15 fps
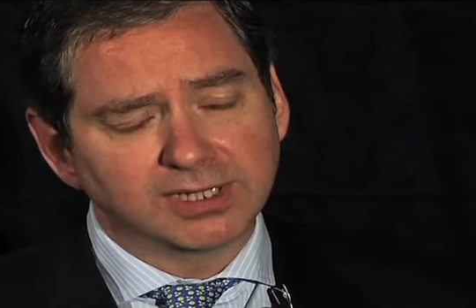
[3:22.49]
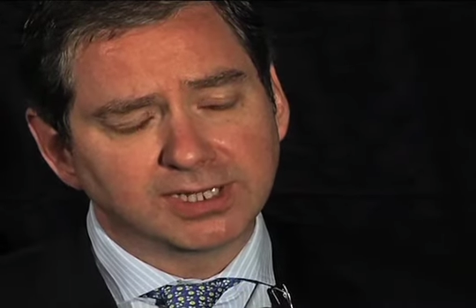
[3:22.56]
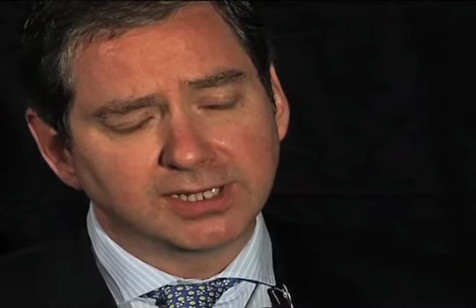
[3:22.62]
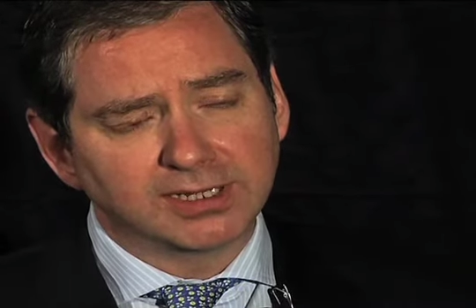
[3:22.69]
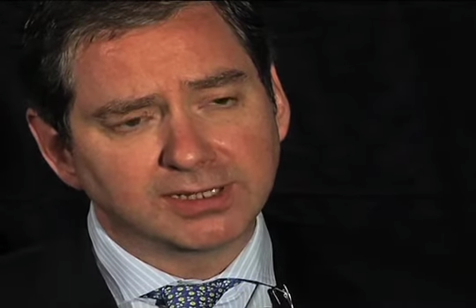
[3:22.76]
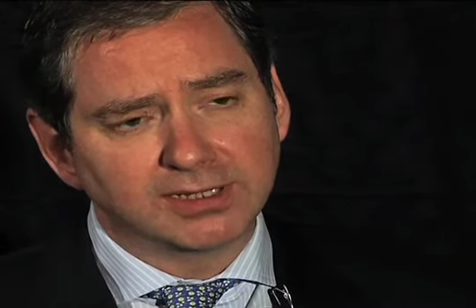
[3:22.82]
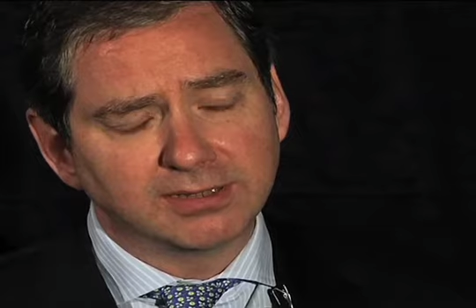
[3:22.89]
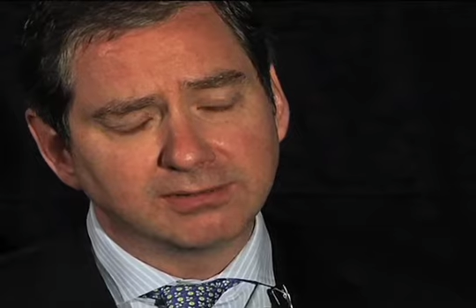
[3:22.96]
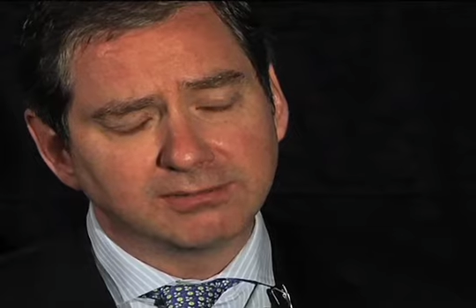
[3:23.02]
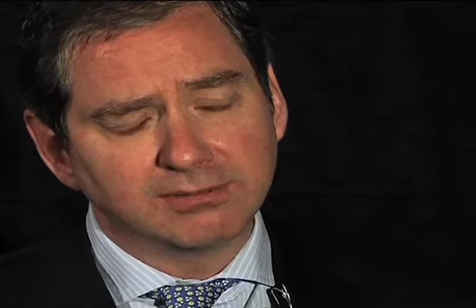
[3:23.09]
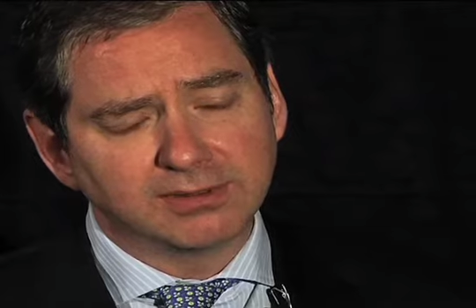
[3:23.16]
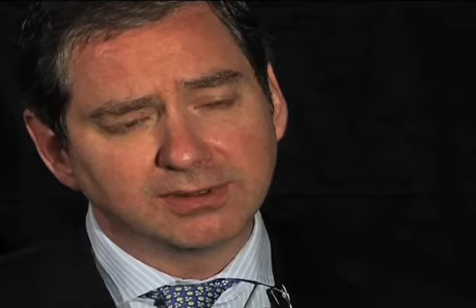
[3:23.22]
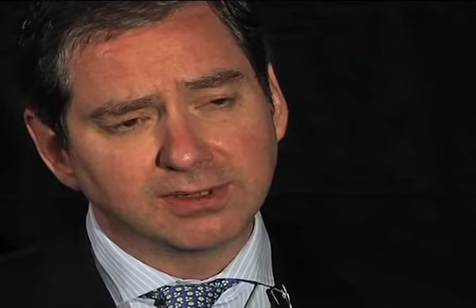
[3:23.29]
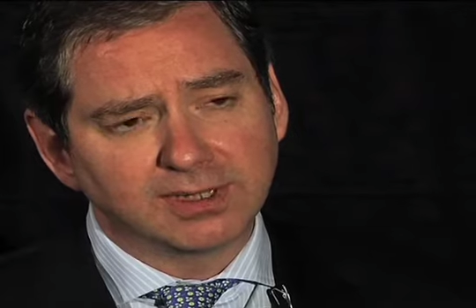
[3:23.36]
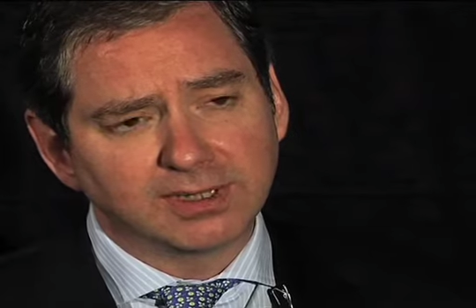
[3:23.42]
uh, in
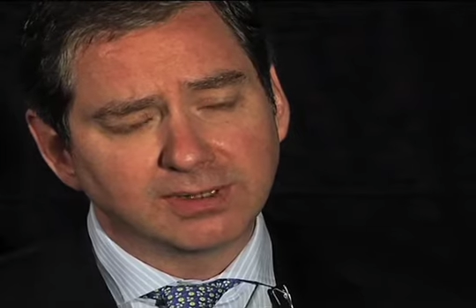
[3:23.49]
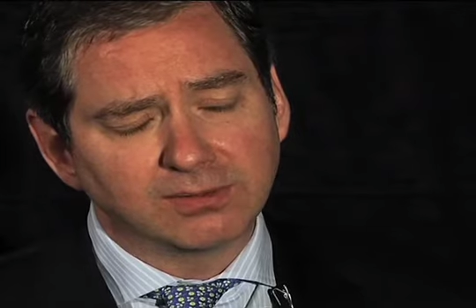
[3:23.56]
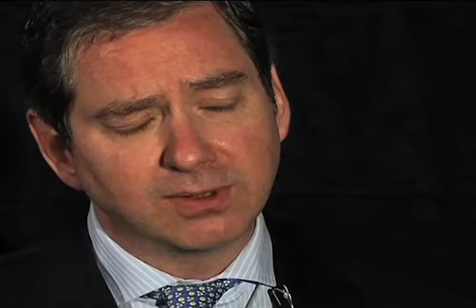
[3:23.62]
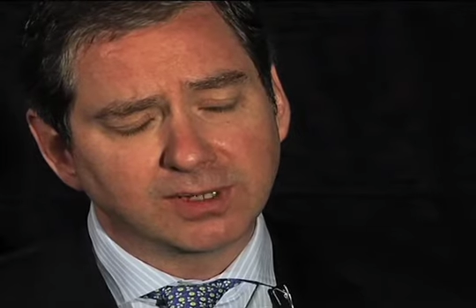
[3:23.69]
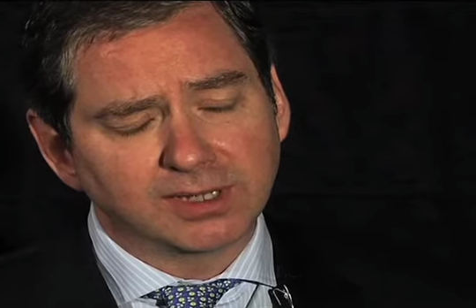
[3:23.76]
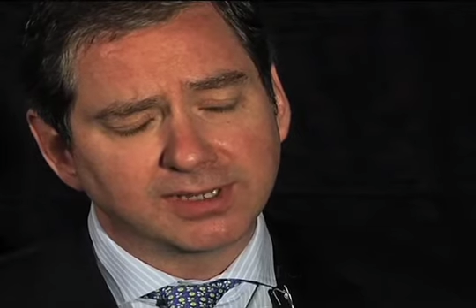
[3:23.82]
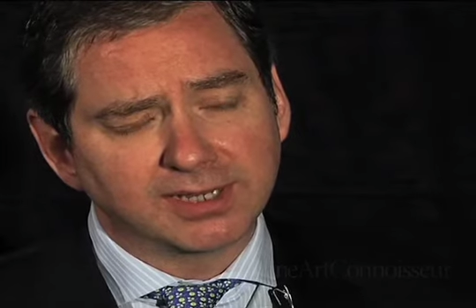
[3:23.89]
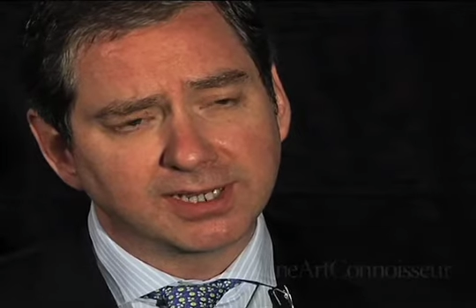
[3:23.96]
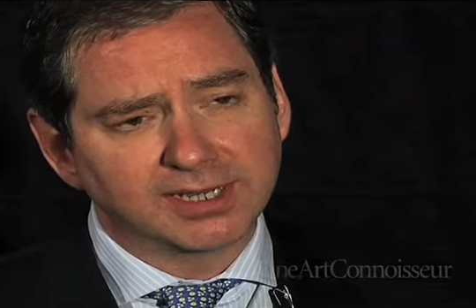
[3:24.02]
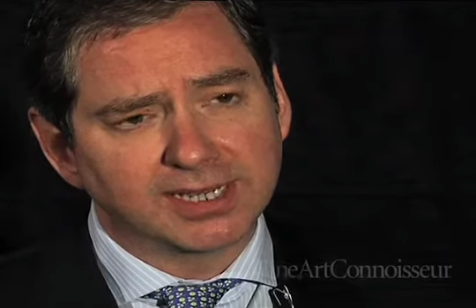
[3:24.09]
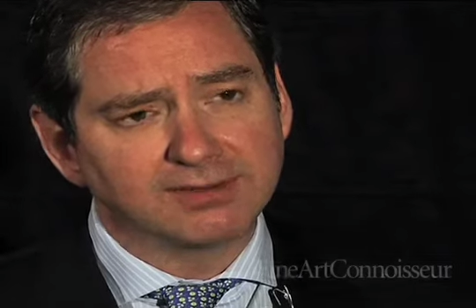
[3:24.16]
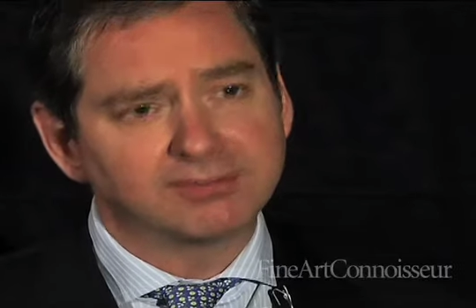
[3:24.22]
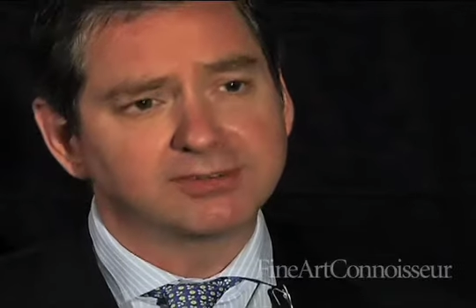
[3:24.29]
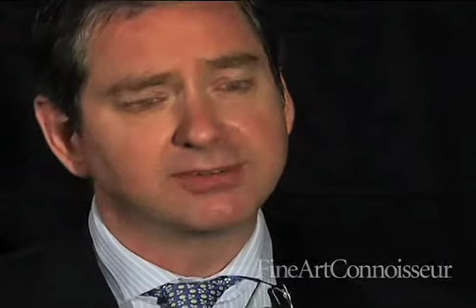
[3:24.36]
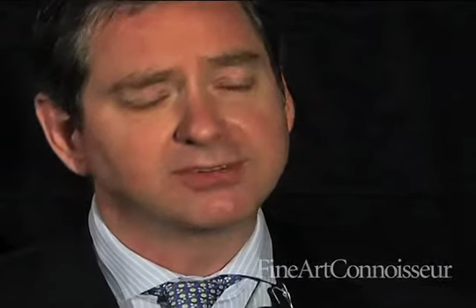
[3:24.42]
I'd, I'd
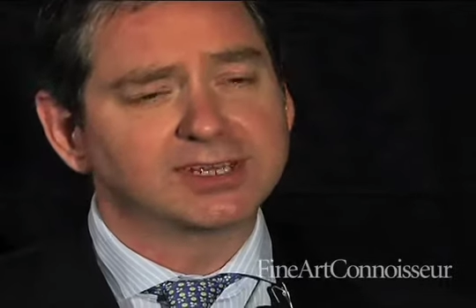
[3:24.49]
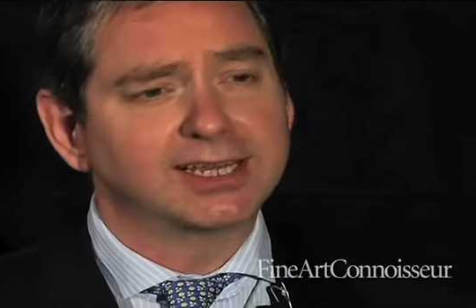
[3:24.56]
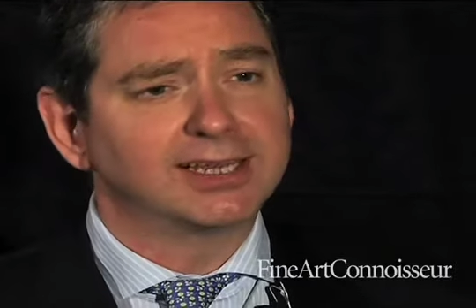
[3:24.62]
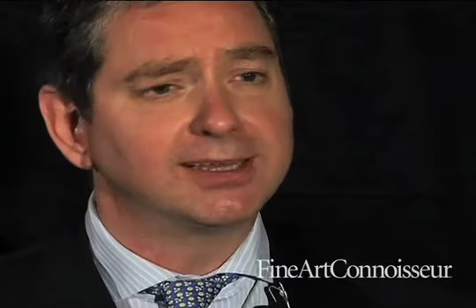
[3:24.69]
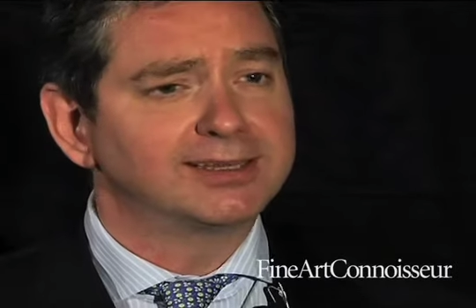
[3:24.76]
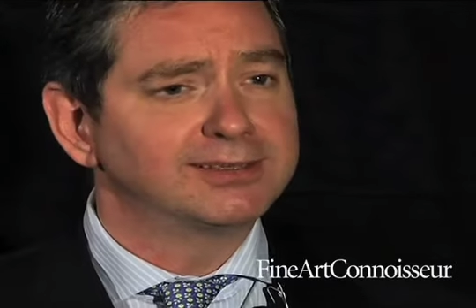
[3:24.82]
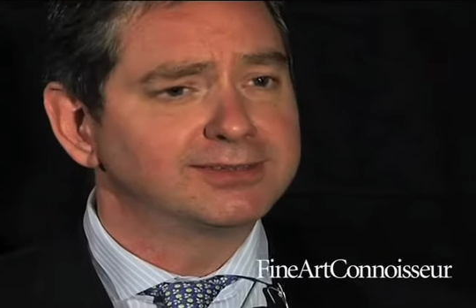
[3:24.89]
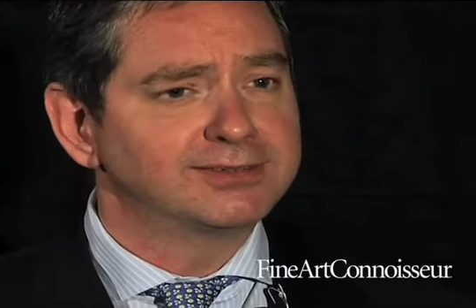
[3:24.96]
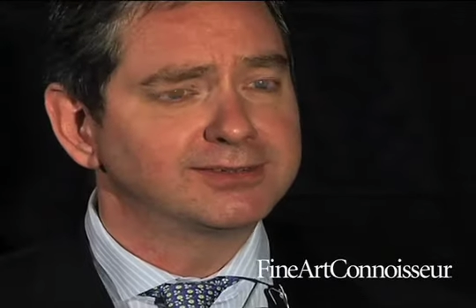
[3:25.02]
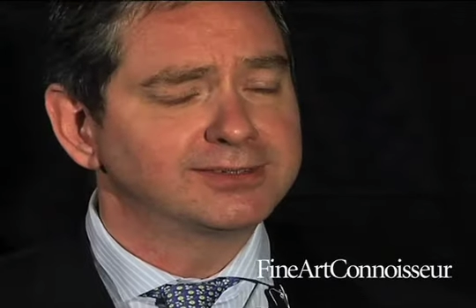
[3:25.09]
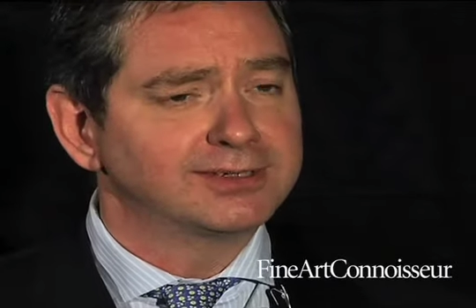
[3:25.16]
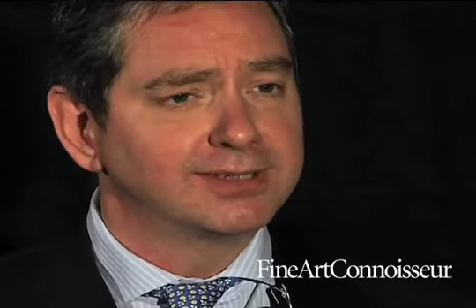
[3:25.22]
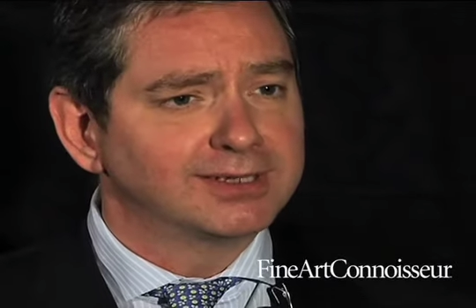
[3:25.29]
have to say is